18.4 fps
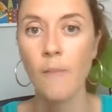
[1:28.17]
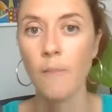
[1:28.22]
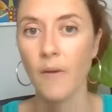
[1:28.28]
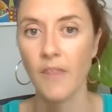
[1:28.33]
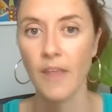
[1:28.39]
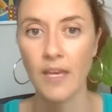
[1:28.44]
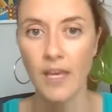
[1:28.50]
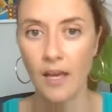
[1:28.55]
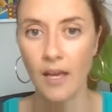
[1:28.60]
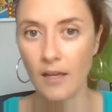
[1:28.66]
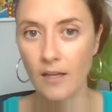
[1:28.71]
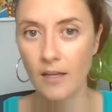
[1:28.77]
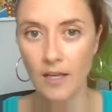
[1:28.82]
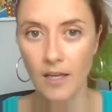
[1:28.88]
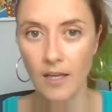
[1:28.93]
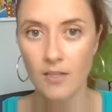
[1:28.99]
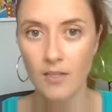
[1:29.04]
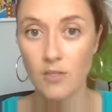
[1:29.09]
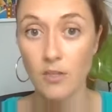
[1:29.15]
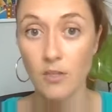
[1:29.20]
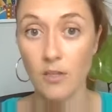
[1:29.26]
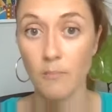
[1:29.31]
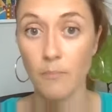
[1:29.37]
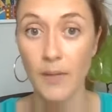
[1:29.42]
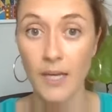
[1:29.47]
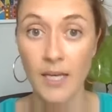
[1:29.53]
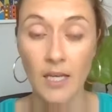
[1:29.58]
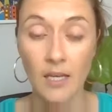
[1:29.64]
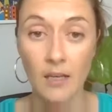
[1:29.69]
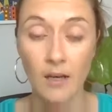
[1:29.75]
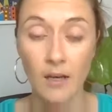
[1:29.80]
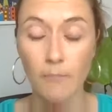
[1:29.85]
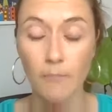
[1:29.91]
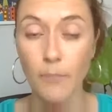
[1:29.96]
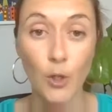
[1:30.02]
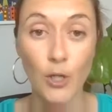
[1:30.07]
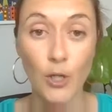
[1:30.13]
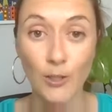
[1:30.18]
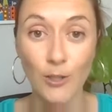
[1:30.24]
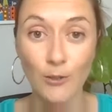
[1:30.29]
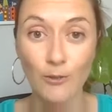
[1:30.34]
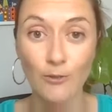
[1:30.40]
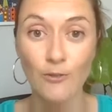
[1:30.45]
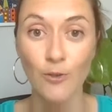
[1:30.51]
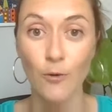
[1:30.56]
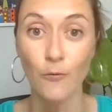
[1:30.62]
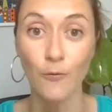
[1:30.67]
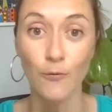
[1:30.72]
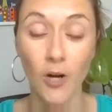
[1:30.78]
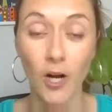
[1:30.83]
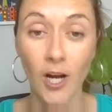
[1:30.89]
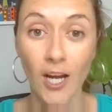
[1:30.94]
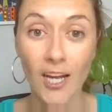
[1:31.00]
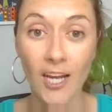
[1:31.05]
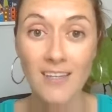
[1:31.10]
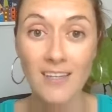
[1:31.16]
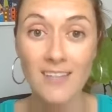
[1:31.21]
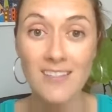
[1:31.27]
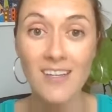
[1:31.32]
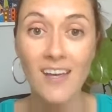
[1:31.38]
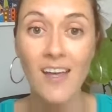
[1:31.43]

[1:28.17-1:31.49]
but they can't handle it boiled or fried.